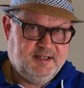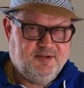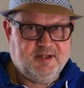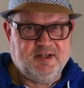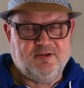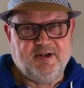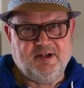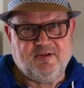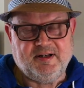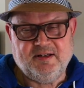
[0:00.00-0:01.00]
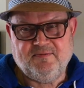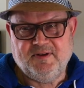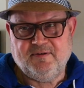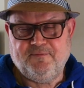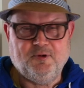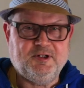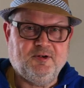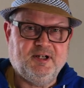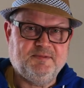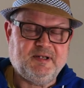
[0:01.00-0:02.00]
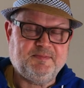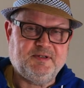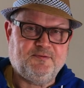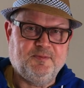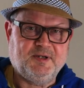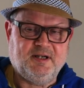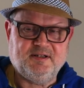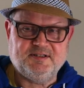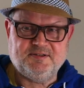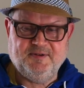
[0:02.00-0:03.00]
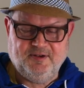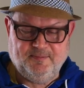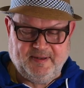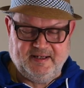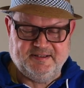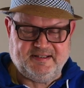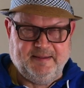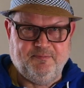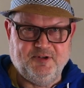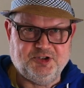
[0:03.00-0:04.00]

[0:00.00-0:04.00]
You can already run it with a $40 adapter from Khadas with your balanced amp,